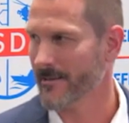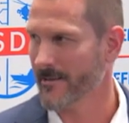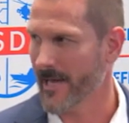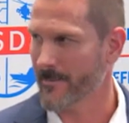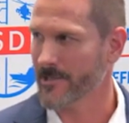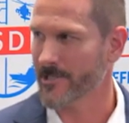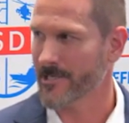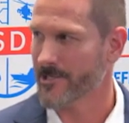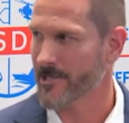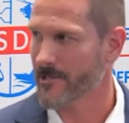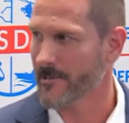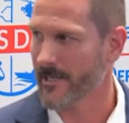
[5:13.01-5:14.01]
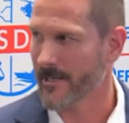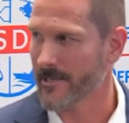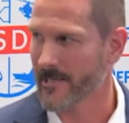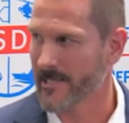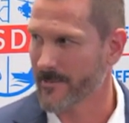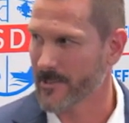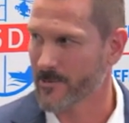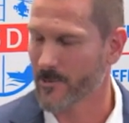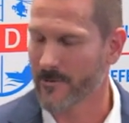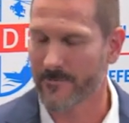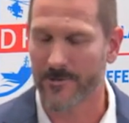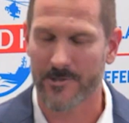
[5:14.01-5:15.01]
that much easier, and I think that much
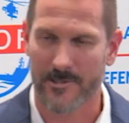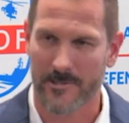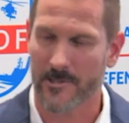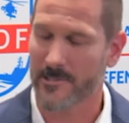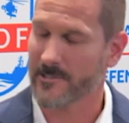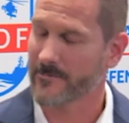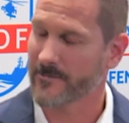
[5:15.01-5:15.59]
more efficient and cost